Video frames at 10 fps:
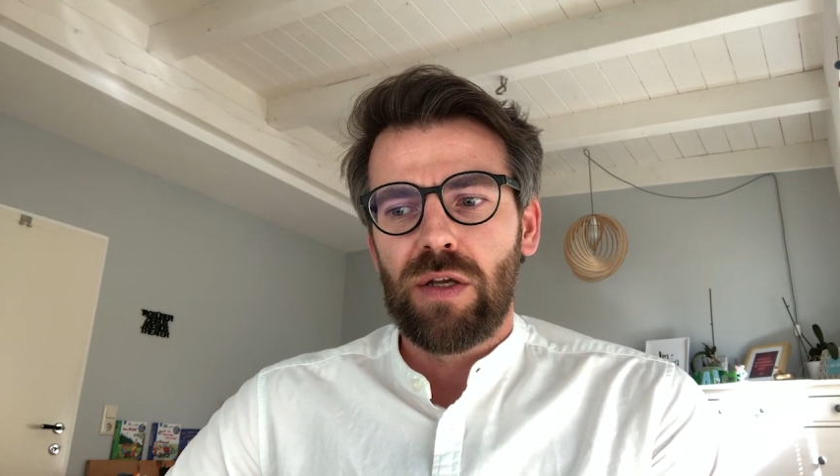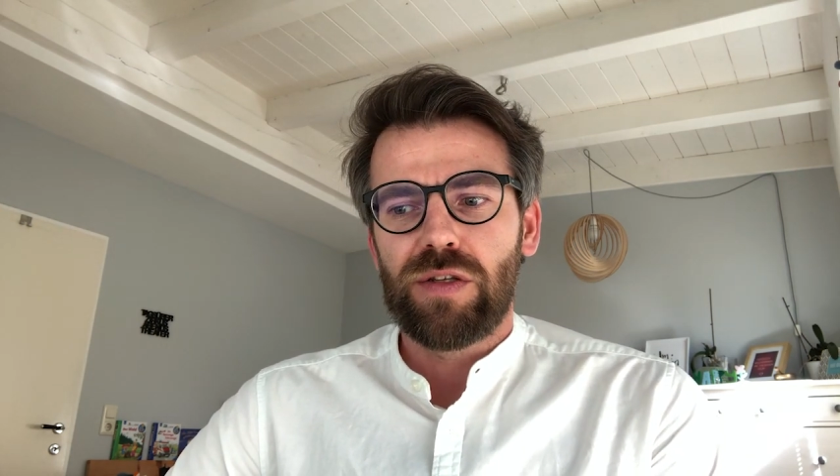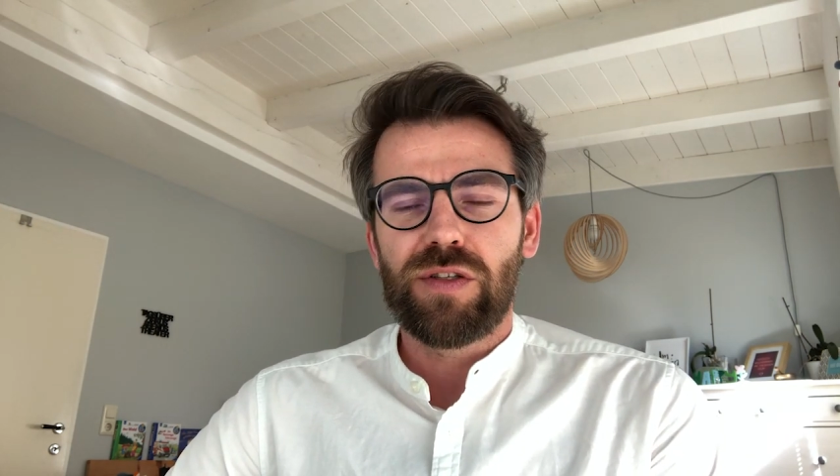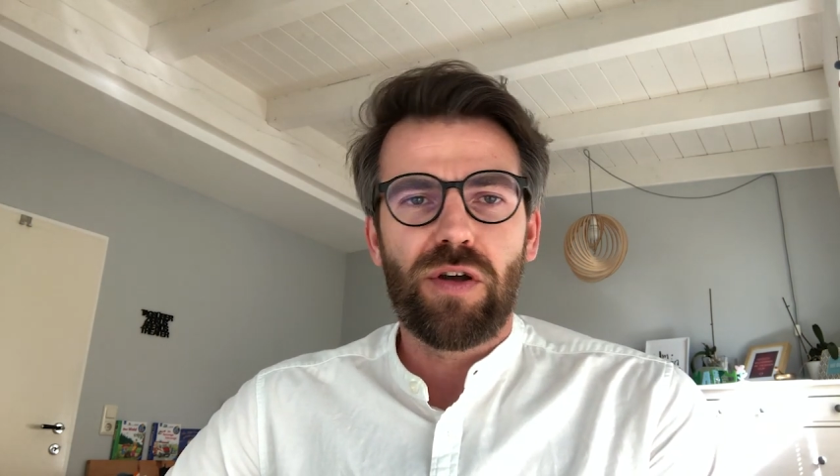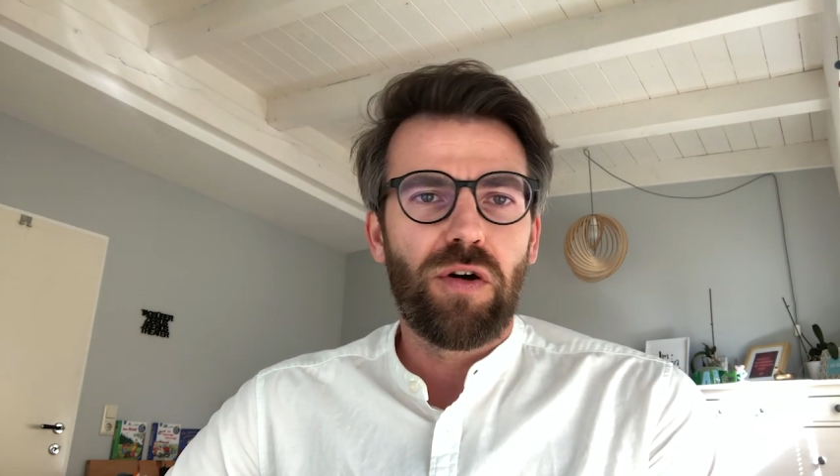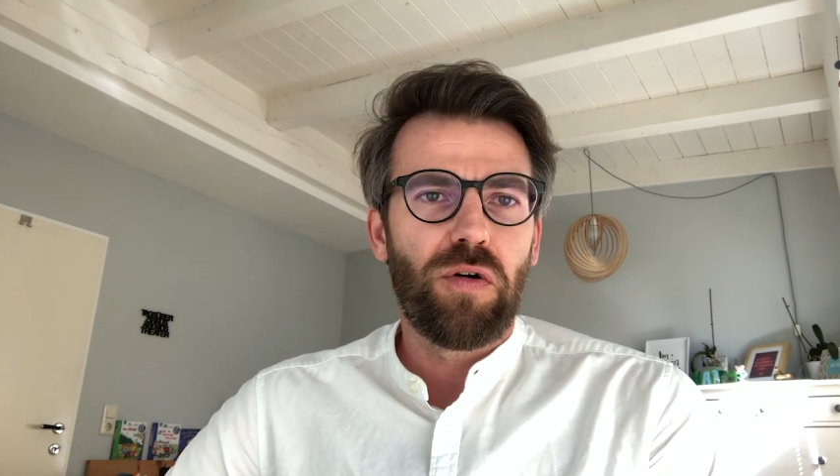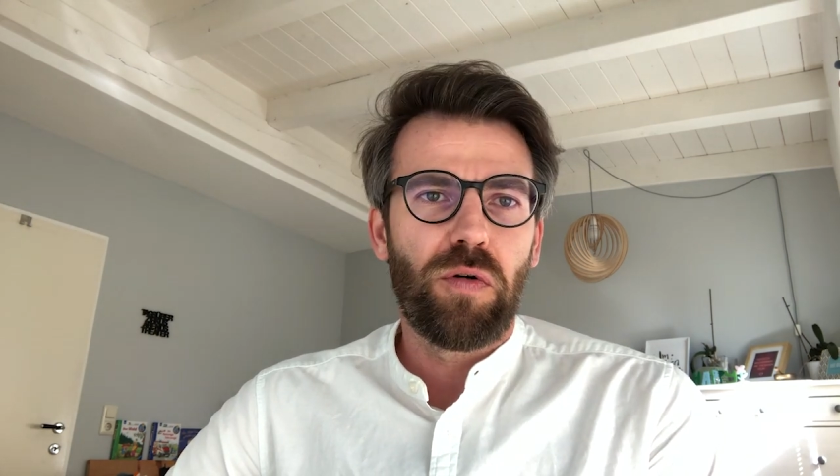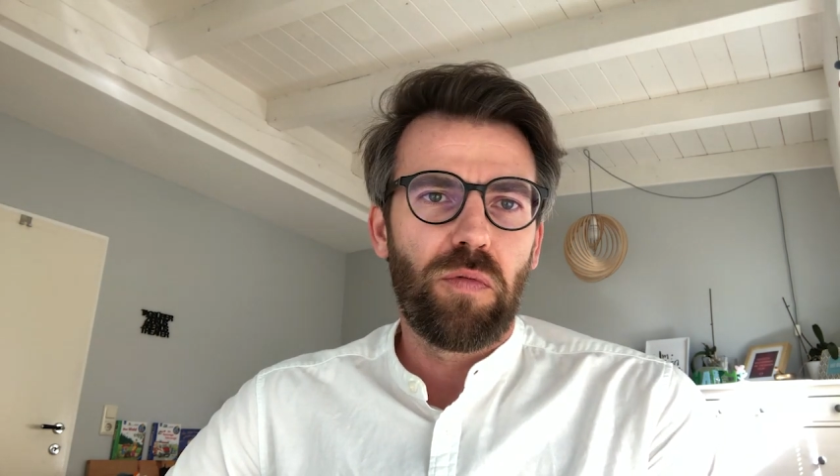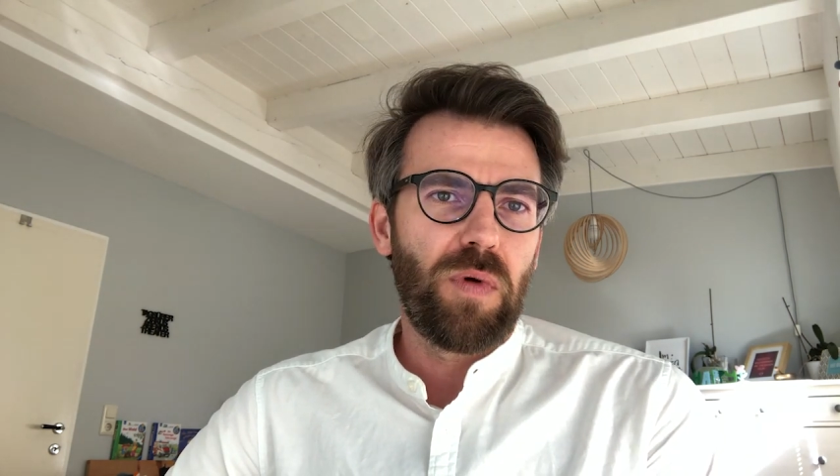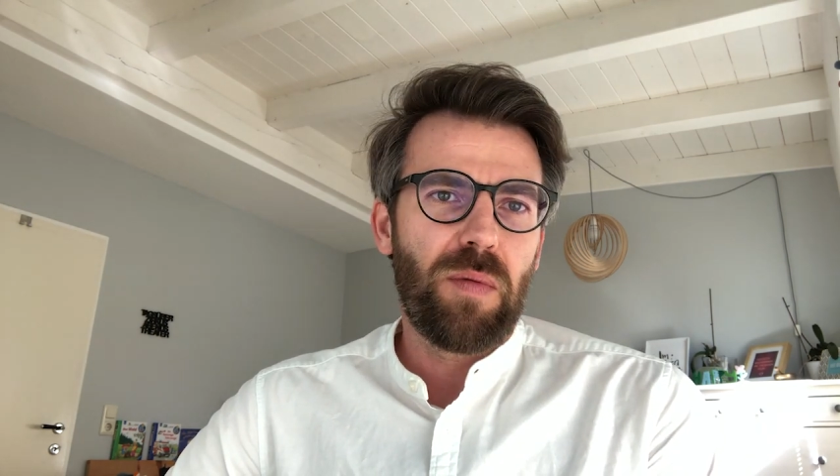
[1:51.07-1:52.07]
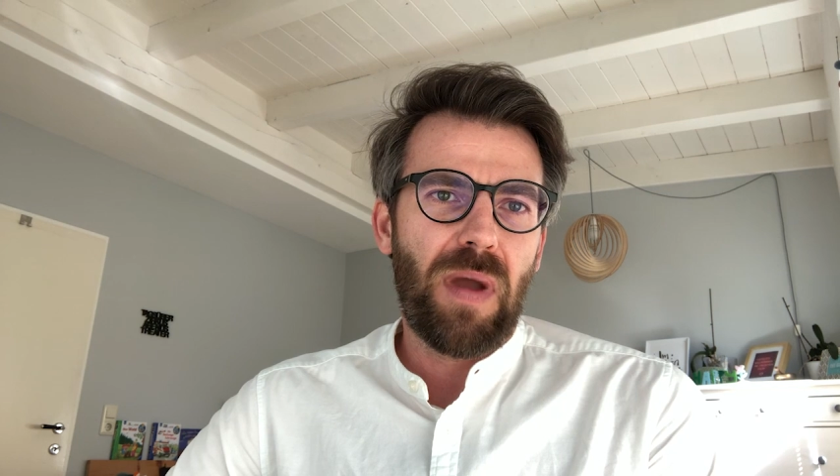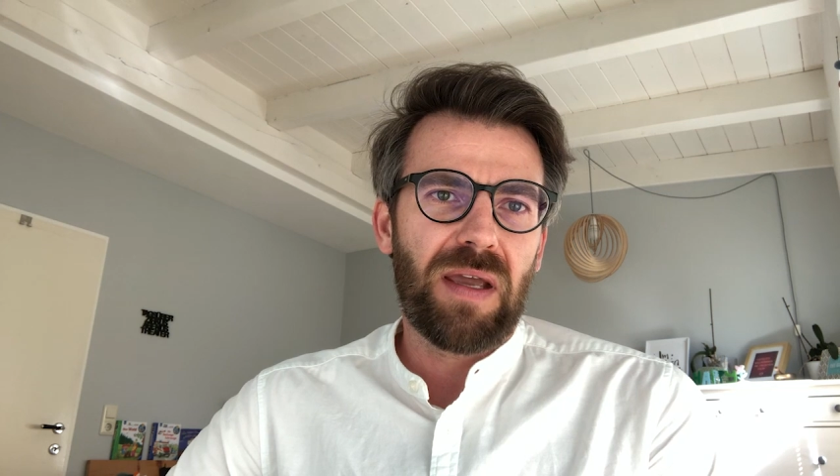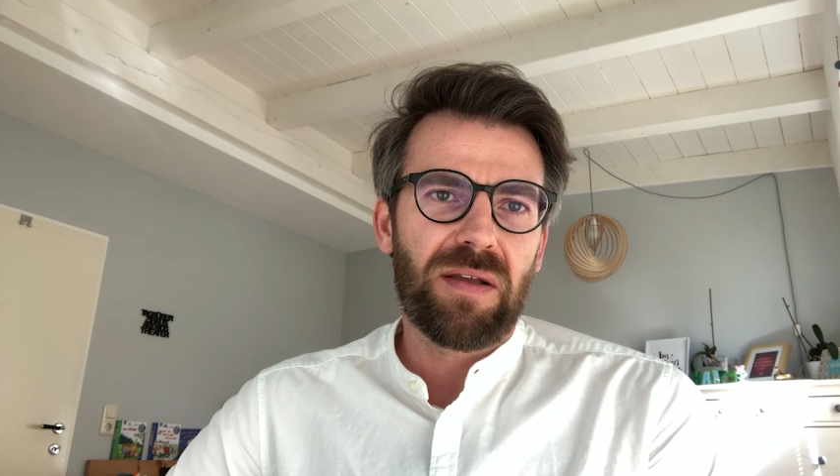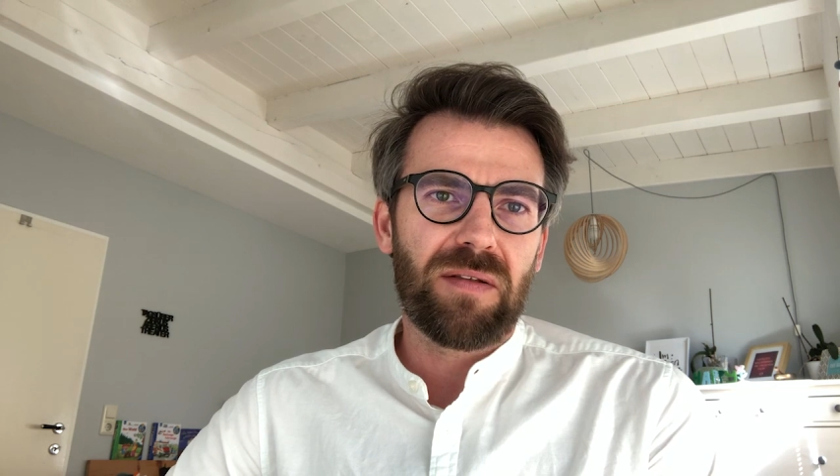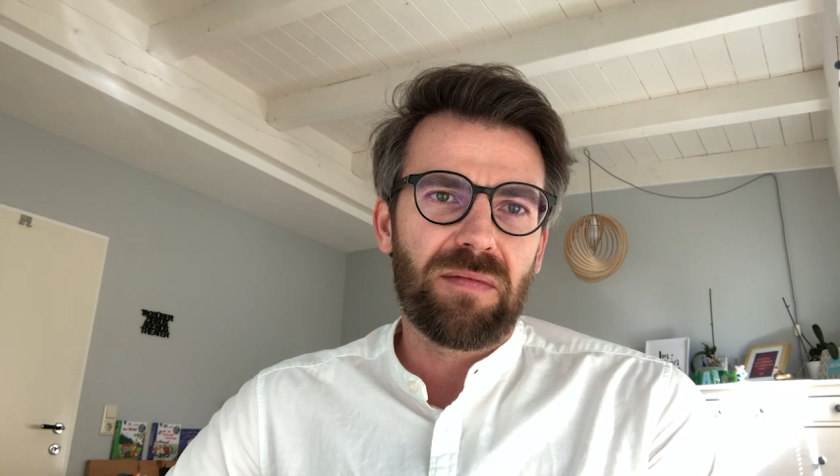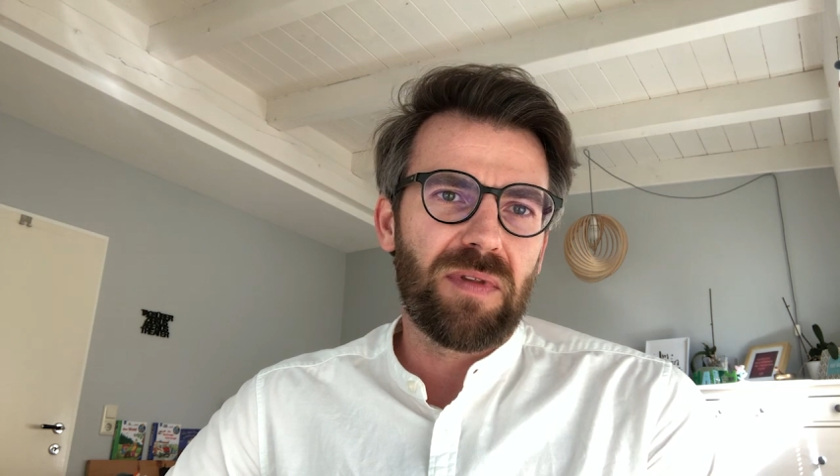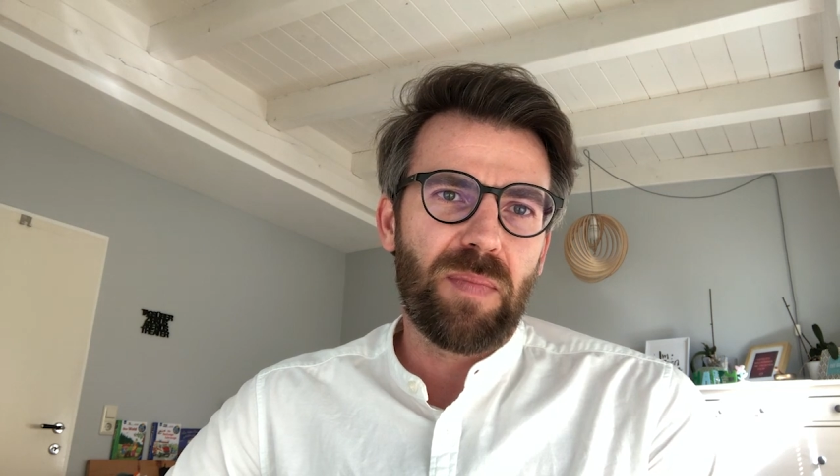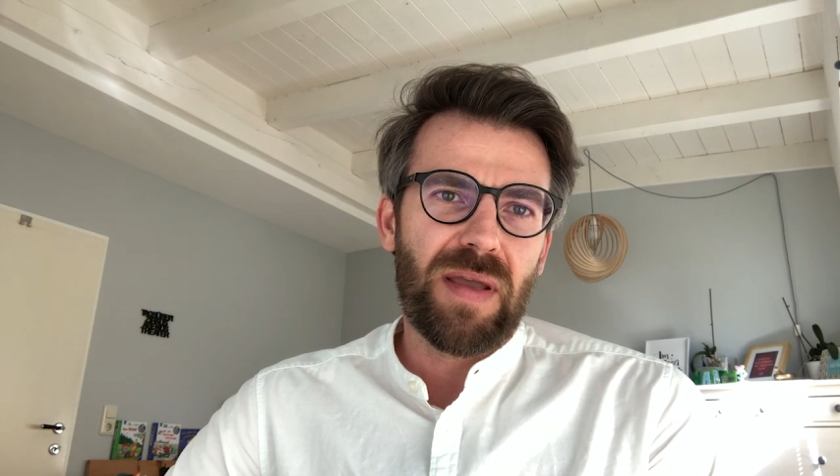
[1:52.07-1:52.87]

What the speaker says: So we make the